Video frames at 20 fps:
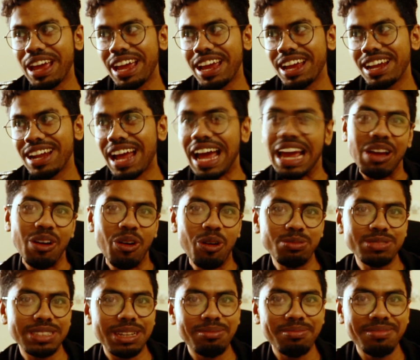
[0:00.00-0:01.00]
and I
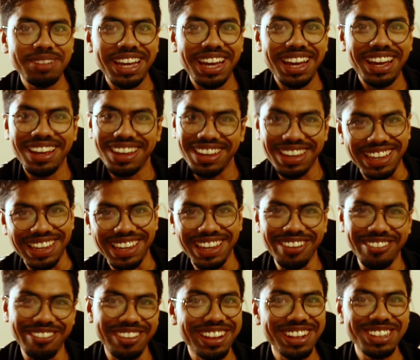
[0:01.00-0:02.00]
hope someday
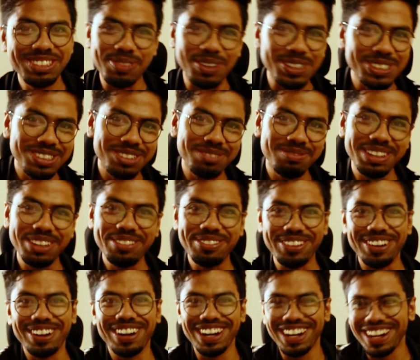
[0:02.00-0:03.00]
he will sponsor me
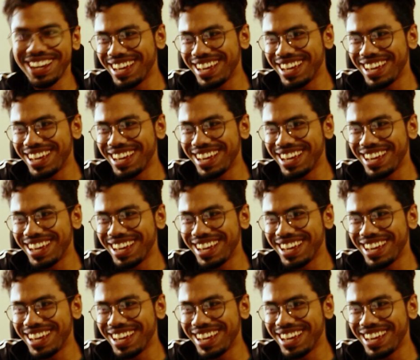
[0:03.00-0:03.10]
for